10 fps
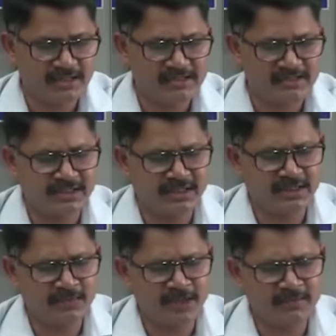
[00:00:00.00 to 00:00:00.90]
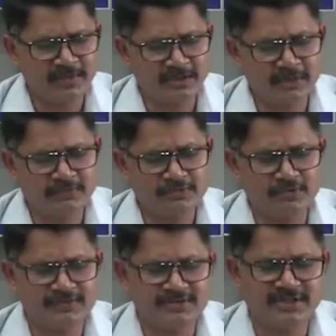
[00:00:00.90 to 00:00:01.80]
there is a deployment of
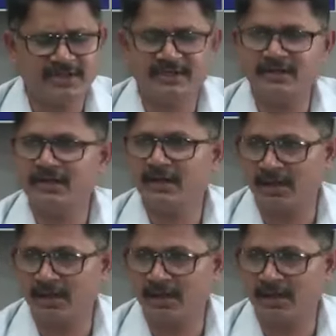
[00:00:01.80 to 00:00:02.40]
sophisticated